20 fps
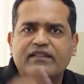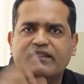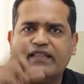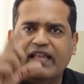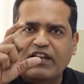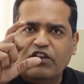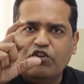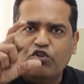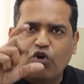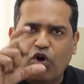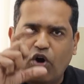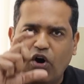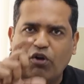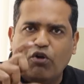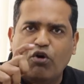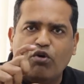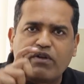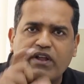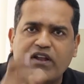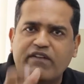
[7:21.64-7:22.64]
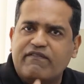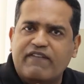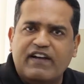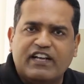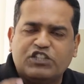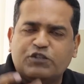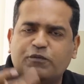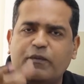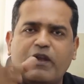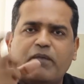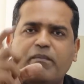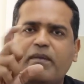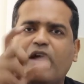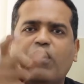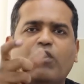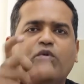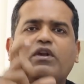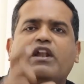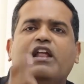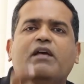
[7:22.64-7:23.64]
Then your own investment may
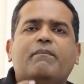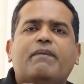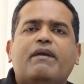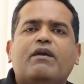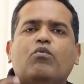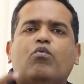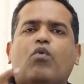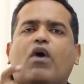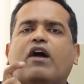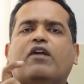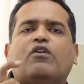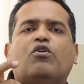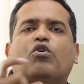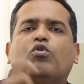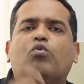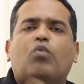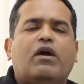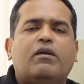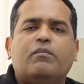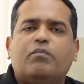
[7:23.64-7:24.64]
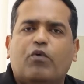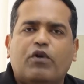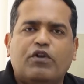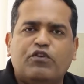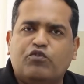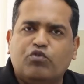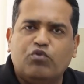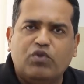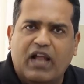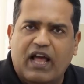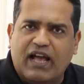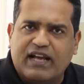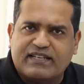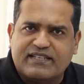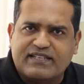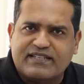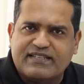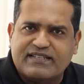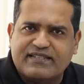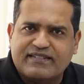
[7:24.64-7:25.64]
only be 1 or 1.2
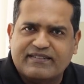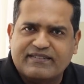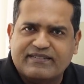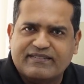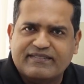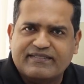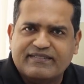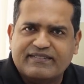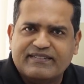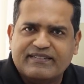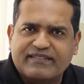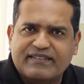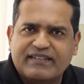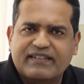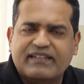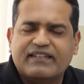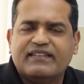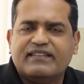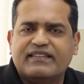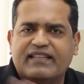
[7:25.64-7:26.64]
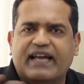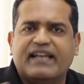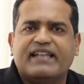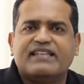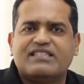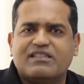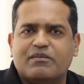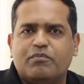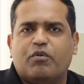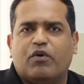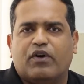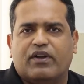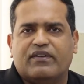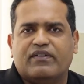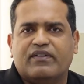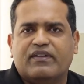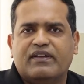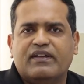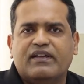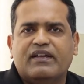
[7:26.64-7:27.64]
lakhs. That is the
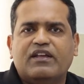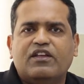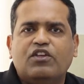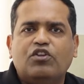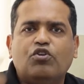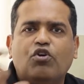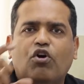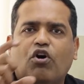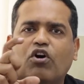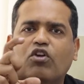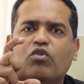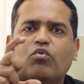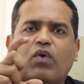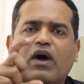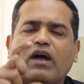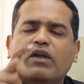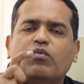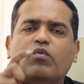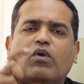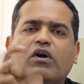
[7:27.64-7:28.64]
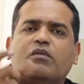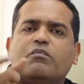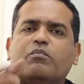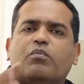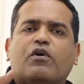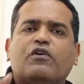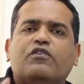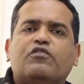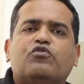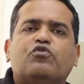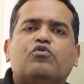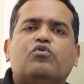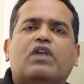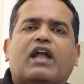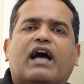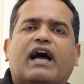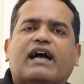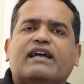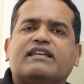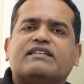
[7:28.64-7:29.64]
point. Your 1.2
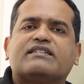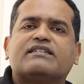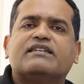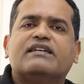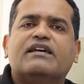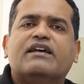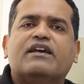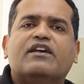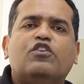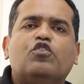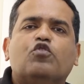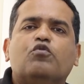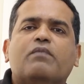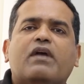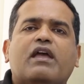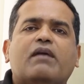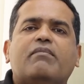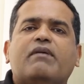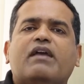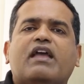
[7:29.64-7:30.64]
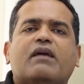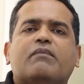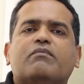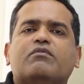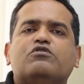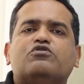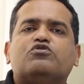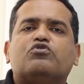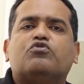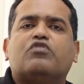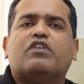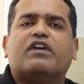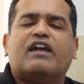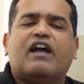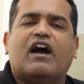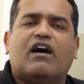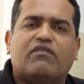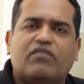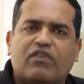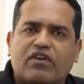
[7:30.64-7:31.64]
lakhs you may be able to
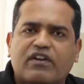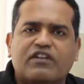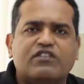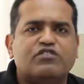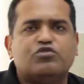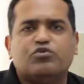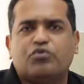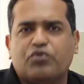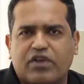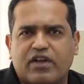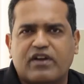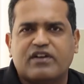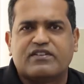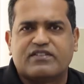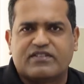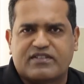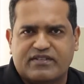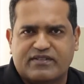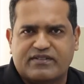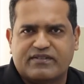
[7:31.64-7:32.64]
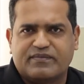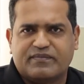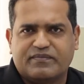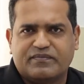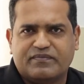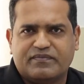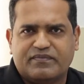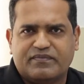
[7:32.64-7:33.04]
recover in 2 years.